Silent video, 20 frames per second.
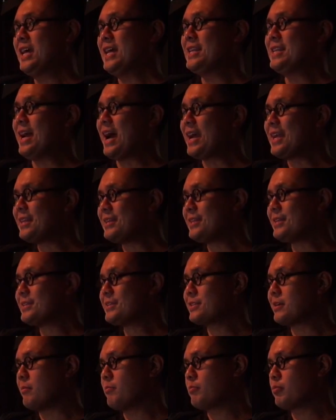90
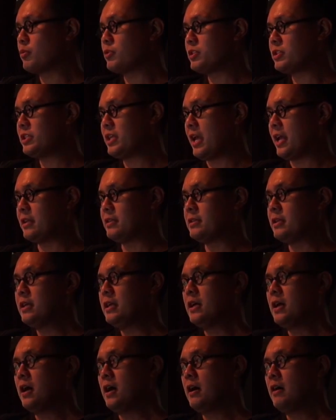some percent
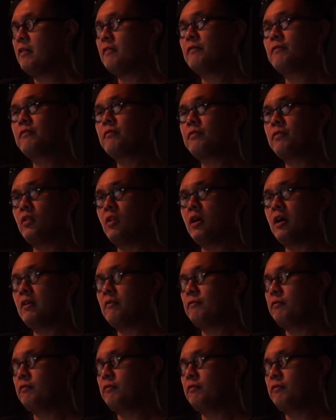of fl uh,